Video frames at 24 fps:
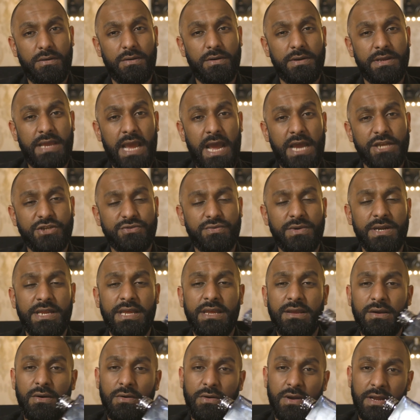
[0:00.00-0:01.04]

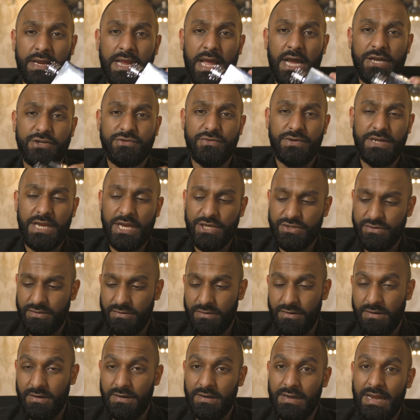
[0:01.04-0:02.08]
casually, on a casual occasion.
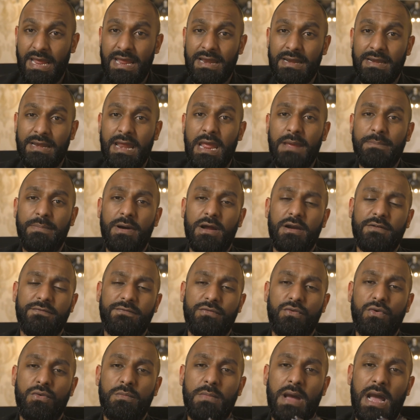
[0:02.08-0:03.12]
Le
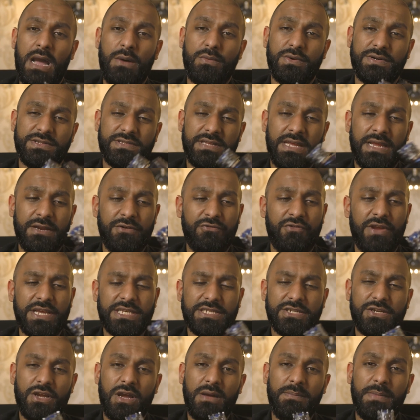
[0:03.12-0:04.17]
Parfum, I would say
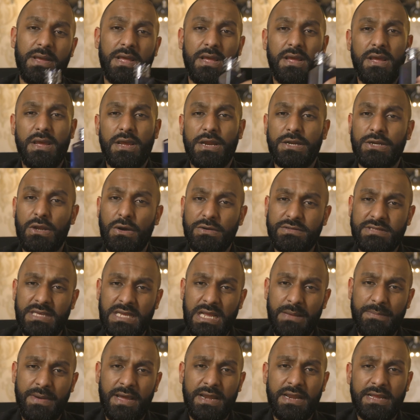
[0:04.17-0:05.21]
dressed up. Dolce
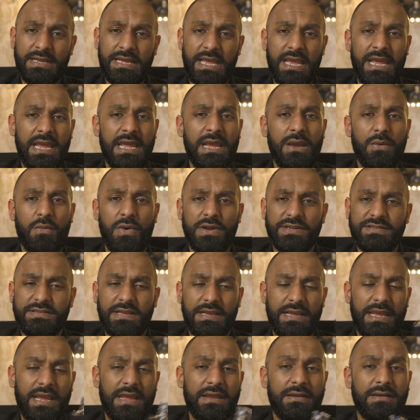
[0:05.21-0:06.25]
Gabbana K, once
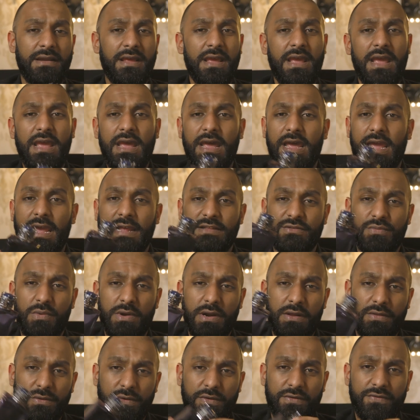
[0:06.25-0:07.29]
again, it's one
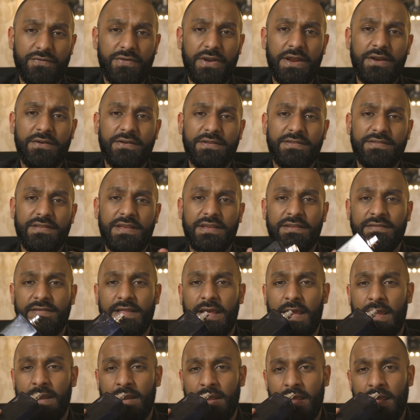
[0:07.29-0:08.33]
of those fragrances
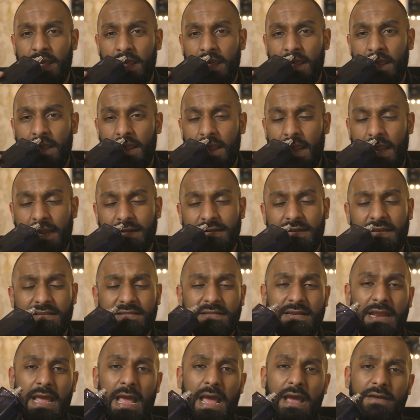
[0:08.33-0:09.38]
that it doesn't
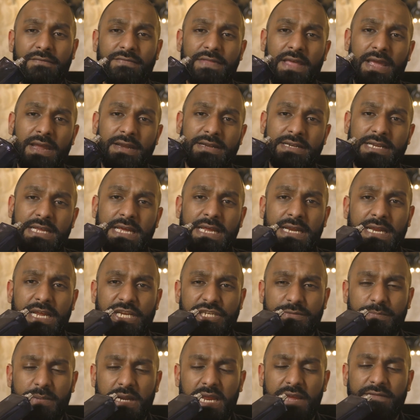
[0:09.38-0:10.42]
have that
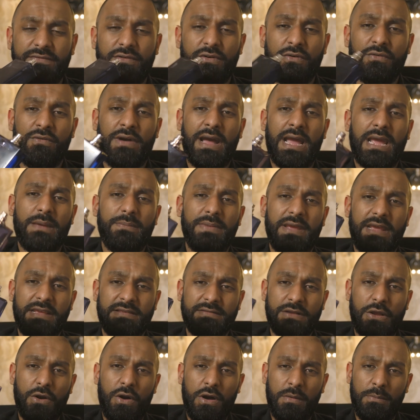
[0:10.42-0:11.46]
teenage playful vibe. It's
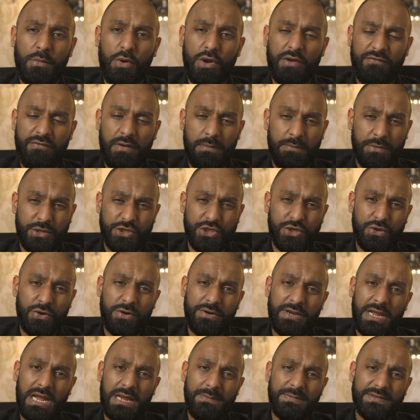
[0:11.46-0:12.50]
got more of a mature
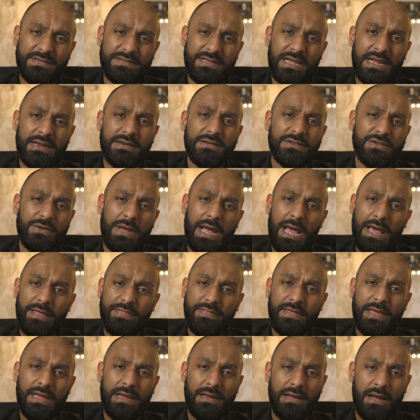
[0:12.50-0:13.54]
type of scent, so I
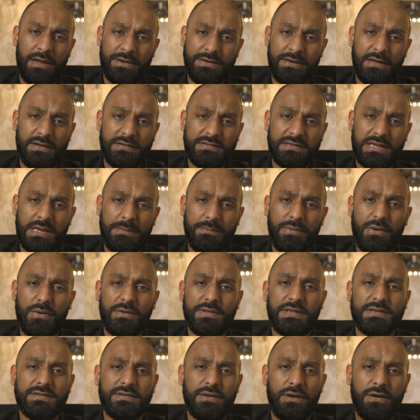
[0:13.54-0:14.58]
think adults can pull
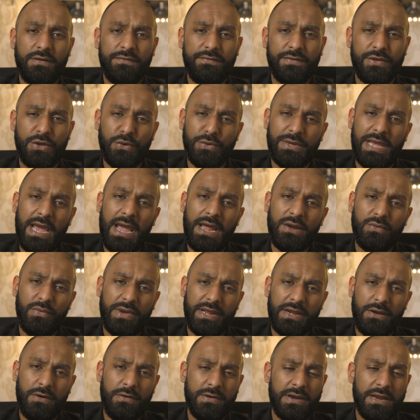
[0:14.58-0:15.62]
this off. You can wear
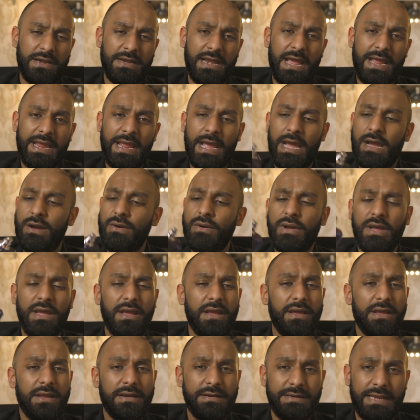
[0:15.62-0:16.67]
it on a night out,
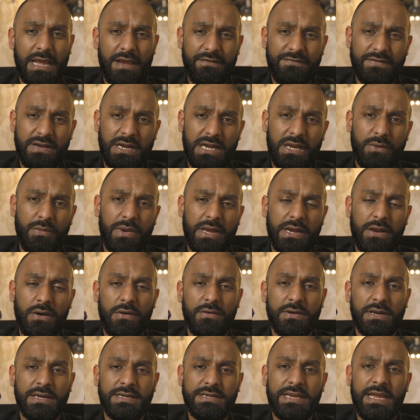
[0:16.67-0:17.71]
definitely wear it on
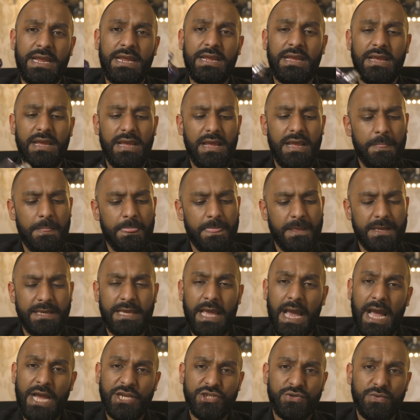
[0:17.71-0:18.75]
a date,
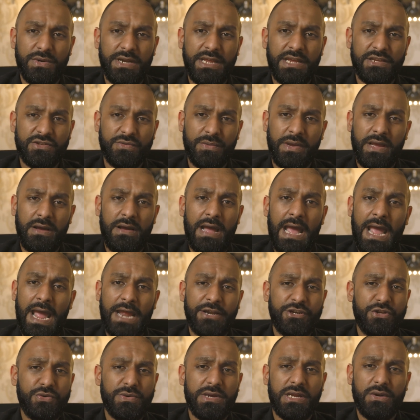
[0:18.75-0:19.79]
casually as well, and
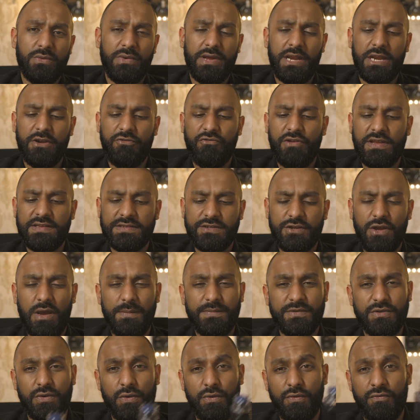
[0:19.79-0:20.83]
you can wear it dressed up.
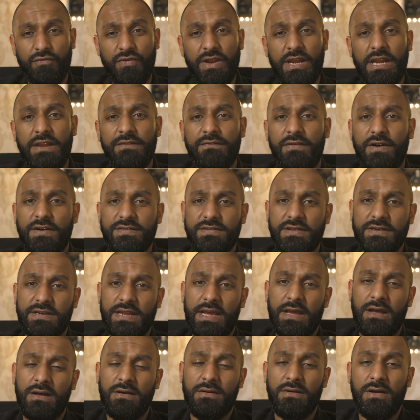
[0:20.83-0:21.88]
So really
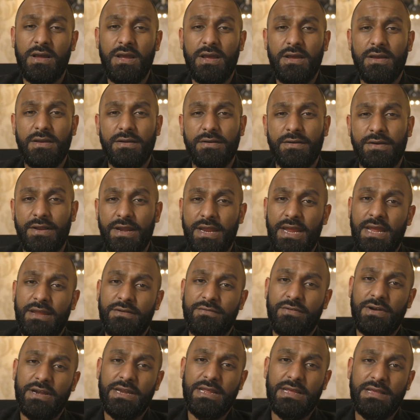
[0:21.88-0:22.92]
versatile, great
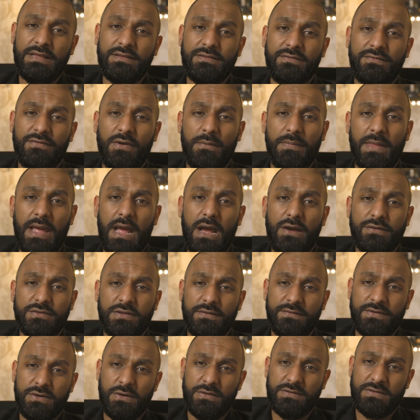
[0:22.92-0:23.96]
release from the house
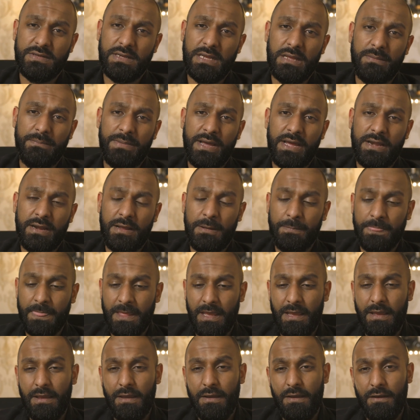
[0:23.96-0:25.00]
of Dolce Gabbana.
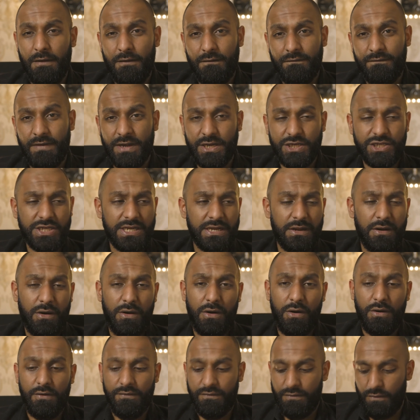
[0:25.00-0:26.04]
Finishing
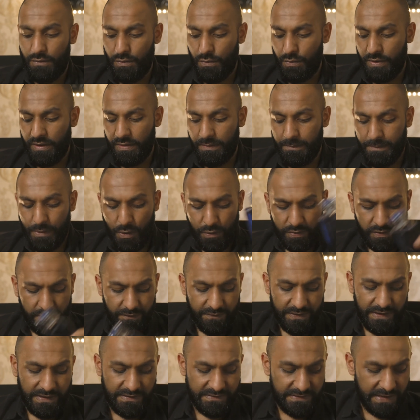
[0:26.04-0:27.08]
off with both of
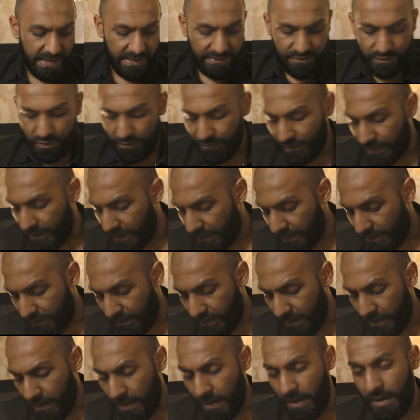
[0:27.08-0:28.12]
these scents over here,
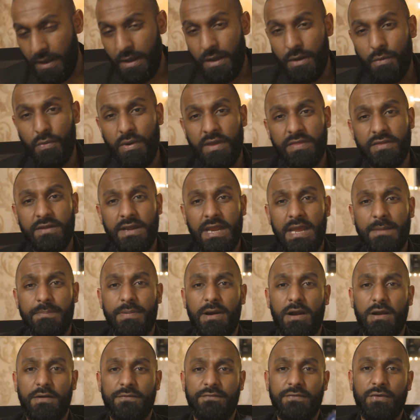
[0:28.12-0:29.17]
with Le
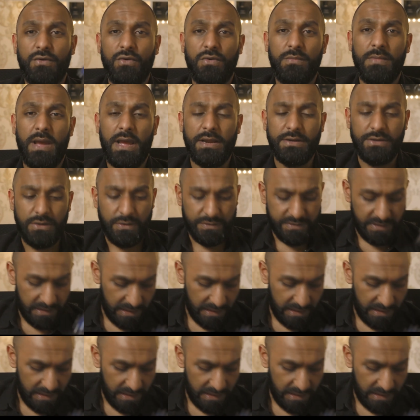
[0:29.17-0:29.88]
Parfum and Dolce